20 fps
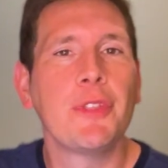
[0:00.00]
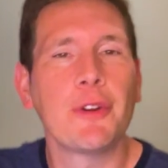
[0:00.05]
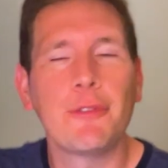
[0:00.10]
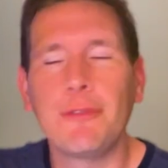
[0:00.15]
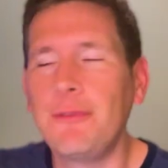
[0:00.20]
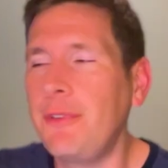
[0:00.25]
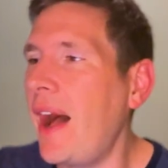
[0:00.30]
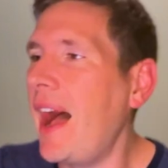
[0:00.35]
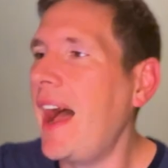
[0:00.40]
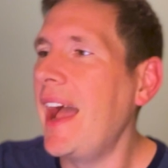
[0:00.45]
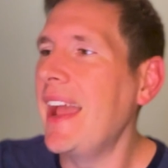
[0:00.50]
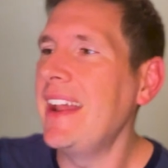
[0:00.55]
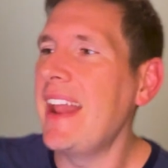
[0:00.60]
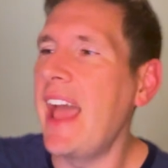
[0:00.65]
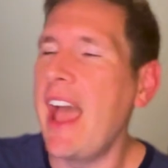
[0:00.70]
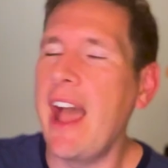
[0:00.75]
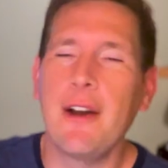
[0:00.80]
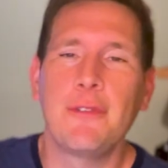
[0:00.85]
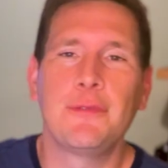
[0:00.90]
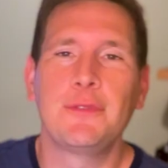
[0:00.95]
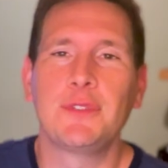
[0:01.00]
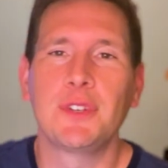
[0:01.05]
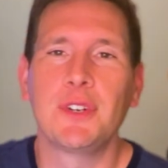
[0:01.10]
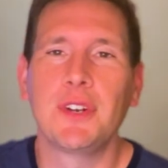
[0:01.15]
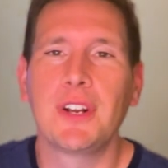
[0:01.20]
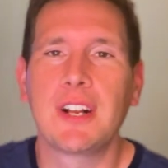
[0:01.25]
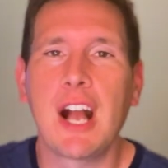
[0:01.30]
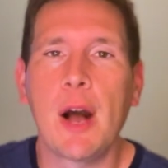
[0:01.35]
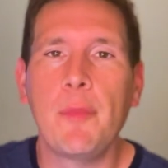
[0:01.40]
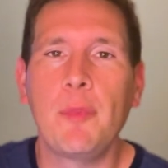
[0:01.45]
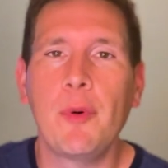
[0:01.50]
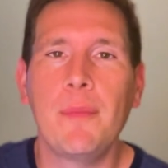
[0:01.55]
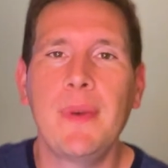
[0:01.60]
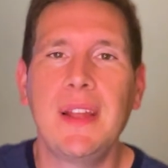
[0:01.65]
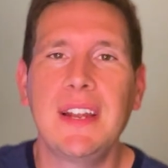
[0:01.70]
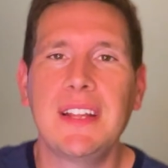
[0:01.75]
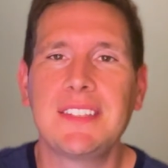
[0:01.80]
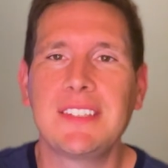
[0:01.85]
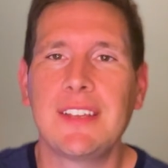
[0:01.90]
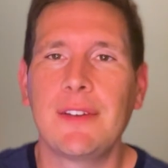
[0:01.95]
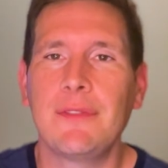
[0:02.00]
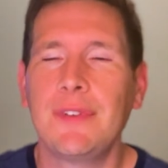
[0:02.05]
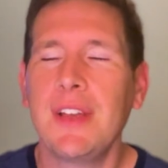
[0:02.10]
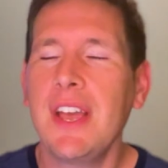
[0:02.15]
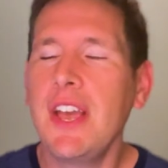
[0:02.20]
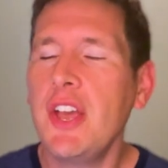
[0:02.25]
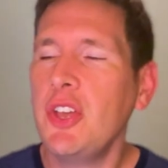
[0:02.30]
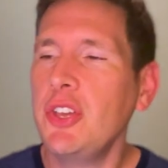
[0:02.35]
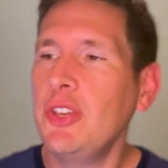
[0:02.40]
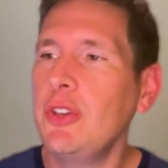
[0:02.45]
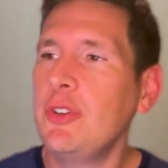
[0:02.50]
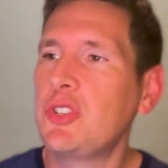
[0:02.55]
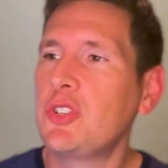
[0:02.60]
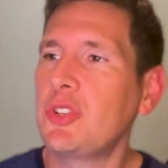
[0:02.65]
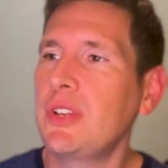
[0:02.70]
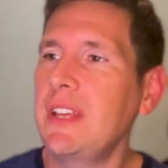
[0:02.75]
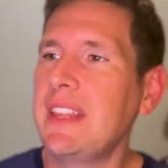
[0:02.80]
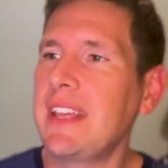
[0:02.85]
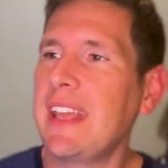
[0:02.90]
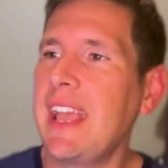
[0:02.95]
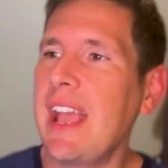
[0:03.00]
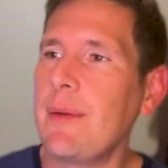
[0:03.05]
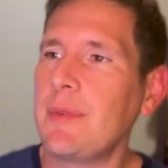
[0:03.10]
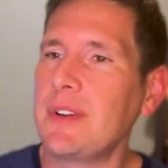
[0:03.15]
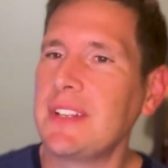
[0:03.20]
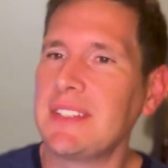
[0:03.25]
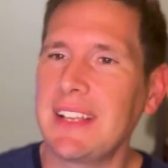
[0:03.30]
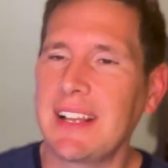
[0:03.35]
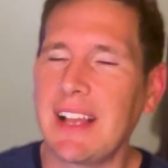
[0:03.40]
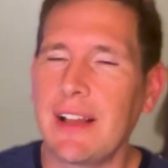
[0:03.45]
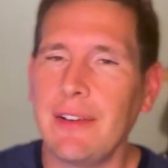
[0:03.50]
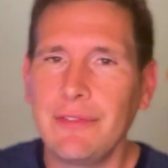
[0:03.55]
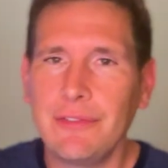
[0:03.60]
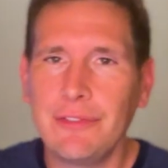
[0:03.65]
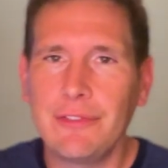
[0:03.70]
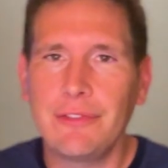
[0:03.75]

They're fine after a couple minutes of, usually the camera does like a,